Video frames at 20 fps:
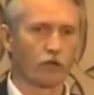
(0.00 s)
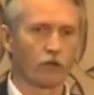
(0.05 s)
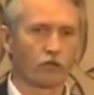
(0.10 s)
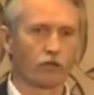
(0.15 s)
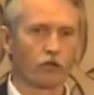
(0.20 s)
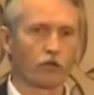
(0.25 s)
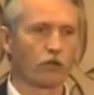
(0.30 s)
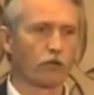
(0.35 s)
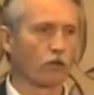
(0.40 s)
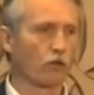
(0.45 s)

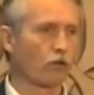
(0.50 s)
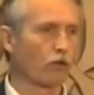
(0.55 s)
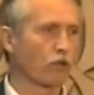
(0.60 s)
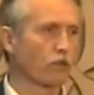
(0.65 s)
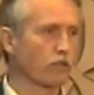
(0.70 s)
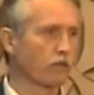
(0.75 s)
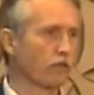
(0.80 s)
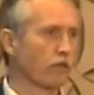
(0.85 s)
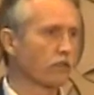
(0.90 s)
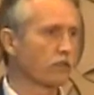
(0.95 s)
during the
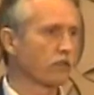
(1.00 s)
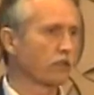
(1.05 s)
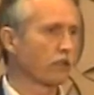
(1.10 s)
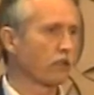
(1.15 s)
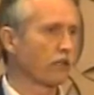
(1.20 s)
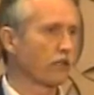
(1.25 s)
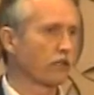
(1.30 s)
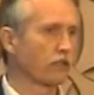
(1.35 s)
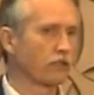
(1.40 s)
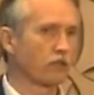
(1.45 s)
course of
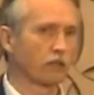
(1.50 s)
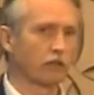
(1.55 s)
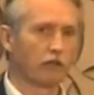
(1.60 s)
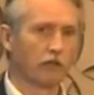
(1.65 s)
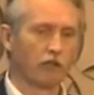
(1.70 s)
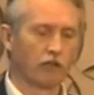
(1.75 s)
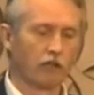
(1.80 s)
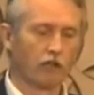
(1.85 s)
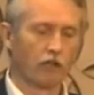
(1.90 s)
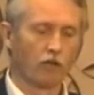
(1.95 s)
installation,
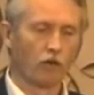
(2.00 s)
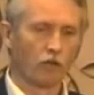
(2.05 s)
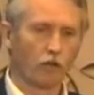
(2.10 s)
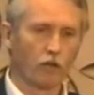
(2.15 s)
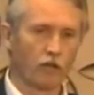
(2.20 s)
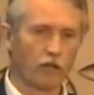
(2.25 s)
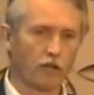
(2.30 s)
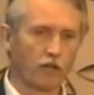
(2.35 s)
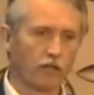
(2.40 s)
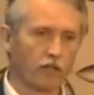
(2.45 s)

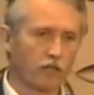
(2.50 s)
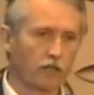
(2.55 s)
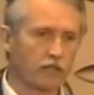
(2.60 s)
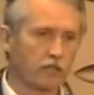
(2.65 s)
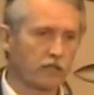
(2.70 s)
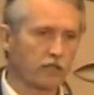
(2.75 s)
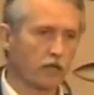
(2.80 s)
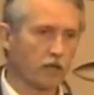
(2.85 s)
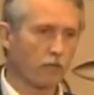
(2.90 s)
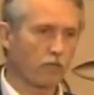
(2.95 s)
with the
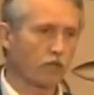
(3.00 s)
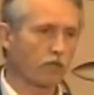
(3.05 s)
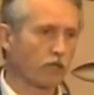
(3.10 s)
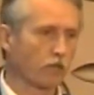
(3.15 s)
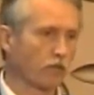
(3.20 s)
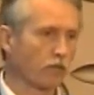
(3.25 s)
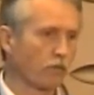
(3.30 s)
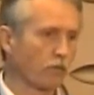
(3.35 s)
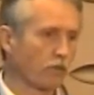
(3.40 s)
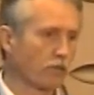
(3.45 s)

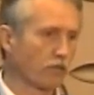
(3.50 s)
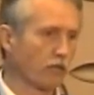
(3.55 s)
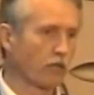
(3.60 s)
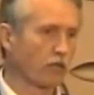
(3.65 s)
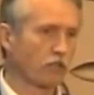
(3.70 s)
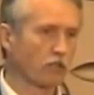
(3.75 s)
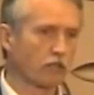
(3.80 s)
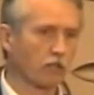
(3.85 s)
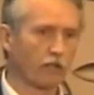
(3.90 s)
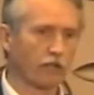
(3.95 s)
exception,
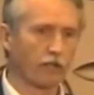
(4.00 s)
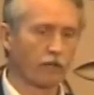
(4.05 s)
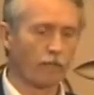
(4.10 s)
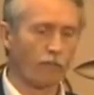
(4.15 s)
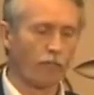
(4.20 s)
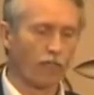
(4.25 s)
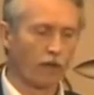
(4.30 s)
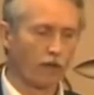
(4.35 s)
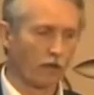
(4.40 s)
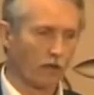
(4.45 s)
potentially,
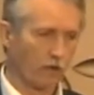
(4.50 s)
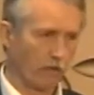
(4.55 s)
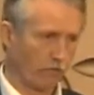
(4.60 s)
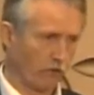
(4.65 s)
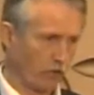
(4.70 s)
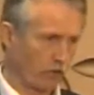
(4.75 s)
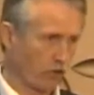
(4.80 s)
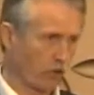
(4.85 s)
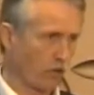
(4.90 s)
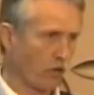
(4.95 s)
of
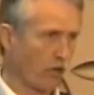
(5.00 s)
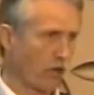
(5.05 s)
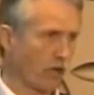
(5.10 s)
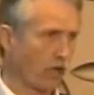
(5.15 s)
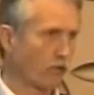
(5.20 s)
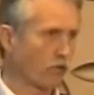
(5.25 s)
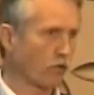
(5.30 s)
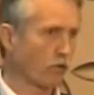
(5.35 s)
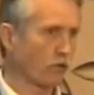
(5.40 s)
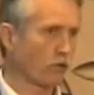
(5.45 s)
a short
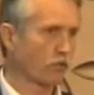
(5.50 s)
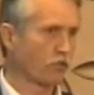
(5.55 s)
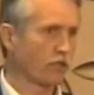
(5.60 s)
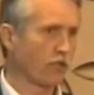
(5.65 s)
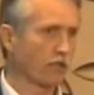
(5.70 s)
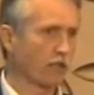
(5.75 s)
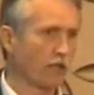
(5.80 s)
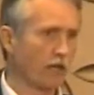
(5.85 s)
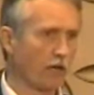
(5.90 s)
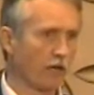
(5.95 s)
electrical
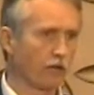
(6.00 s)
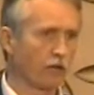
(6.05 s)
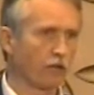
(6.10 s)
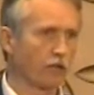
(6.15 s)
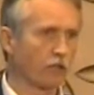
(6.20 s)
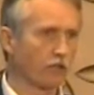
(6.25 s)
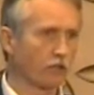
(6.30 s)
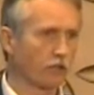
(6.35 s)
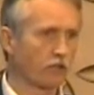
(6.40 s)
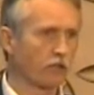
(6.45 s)
shutdown
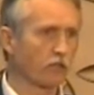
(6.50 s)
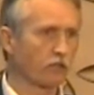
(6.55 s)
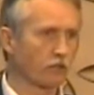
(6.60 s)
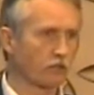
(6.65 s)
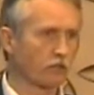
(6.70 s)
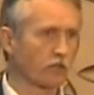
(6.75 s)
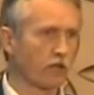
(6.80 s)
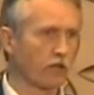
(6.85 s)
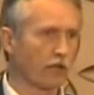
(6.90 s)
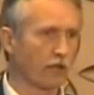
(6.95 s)
to
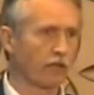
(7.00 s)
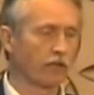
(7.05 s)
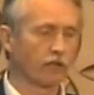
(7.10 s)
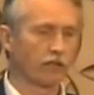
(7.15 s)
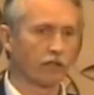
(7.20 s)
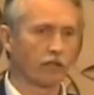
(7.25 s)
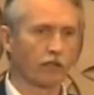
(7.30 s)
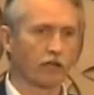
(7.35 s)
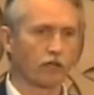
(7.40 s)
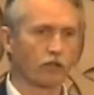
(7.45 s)
tie in
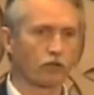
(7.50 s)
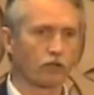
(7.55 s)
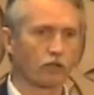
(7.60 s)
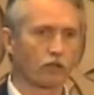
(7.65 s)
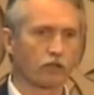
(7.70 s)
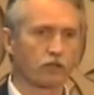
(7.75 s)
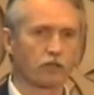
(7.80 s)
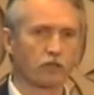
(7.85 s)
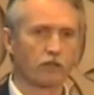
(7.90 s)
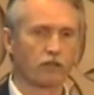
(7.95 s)
the
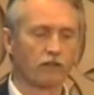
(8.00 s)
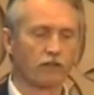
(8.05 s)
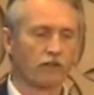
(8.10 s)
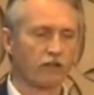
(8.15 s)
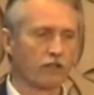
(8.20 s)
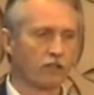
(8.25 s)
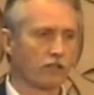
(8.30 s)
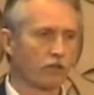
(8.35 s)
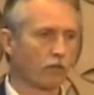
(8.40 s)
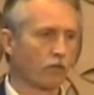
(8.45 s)
electrics.
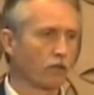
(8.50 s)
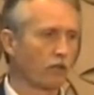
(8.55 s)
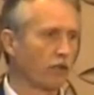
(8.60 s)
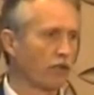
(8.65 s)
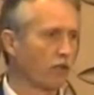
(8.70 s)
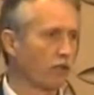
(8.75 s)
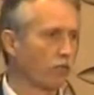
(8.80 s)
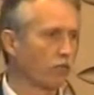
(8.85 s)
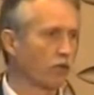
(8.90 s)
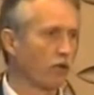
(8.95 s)

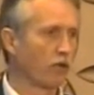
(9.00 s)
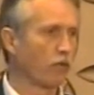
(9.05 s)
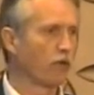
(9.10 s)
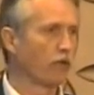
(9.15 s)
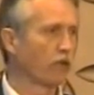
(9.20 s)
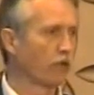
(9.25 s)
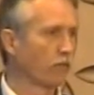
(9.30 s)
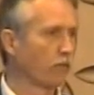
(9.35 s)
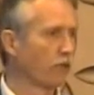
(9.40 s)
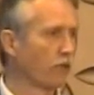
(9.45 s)
Typically, the
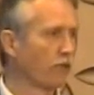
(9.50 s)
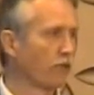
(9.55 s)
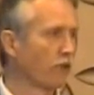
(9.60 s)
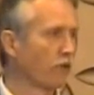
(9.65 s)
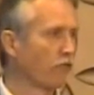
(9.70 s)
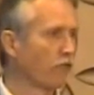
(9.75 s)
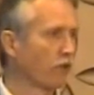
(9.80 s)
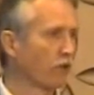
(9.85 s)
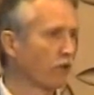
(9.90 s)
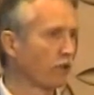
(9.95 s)
plumbing can be
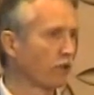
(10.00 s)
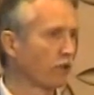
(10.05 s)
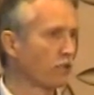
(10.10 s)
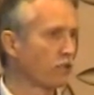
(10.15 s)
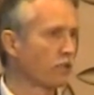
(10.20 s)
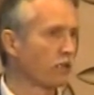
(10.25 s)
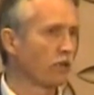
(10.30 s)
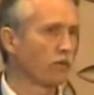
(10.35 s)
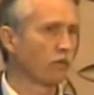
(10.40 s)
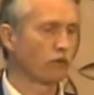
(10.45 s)
done fairly
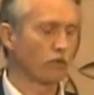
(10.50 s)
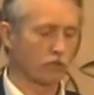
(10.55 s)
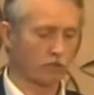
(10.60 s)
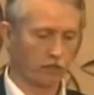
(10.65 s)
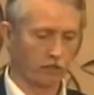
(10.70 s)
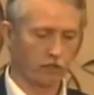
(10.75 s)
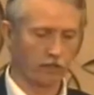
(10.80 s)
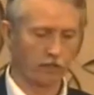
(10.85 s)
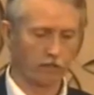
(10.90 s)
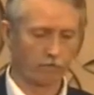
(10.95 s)

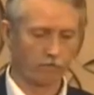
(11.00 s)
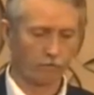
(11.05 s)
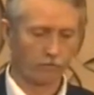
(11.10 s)
seamlessly,